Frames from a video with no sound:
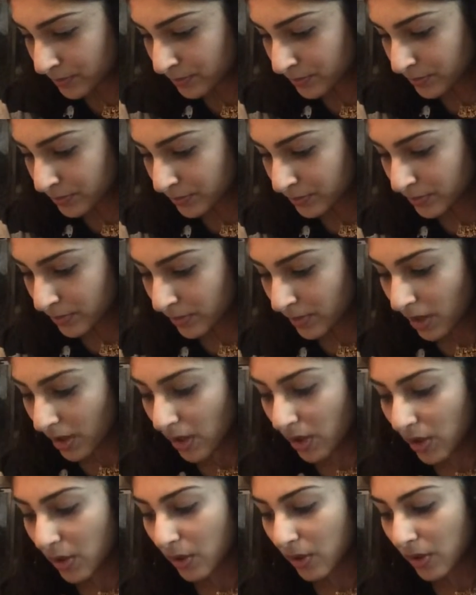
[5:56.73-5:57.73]

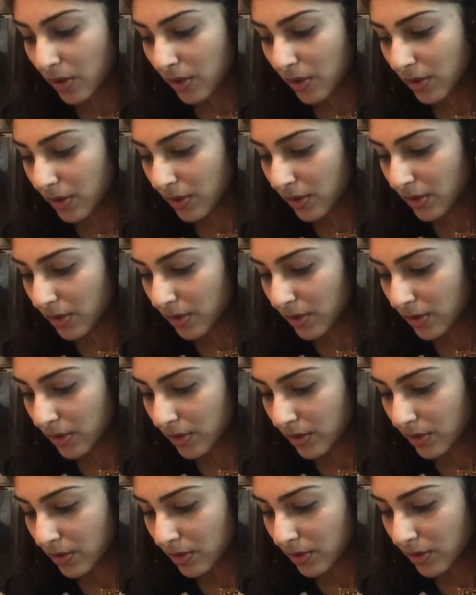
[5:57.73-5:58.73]

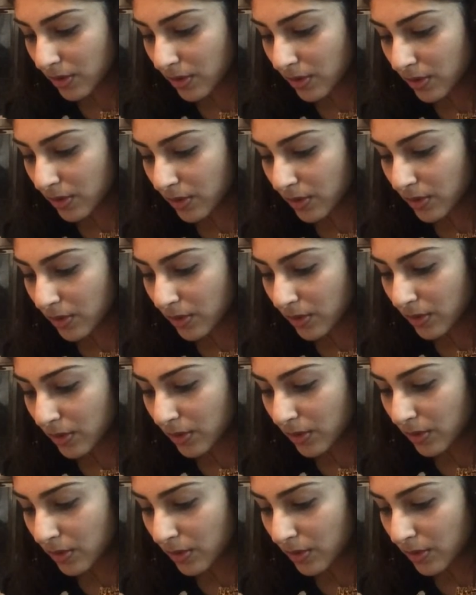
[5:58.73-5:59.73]

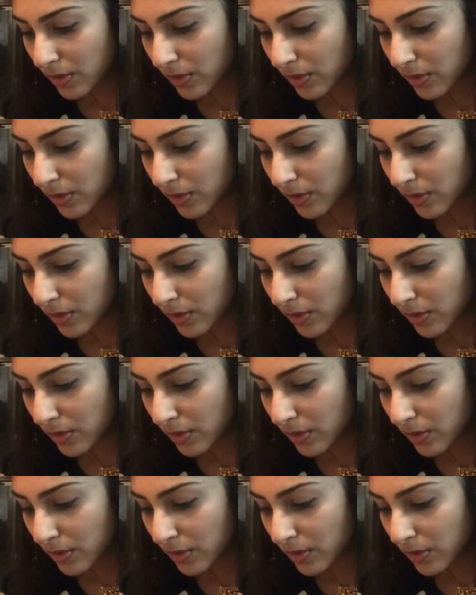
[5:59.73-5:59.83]
No one is speaking in this clip.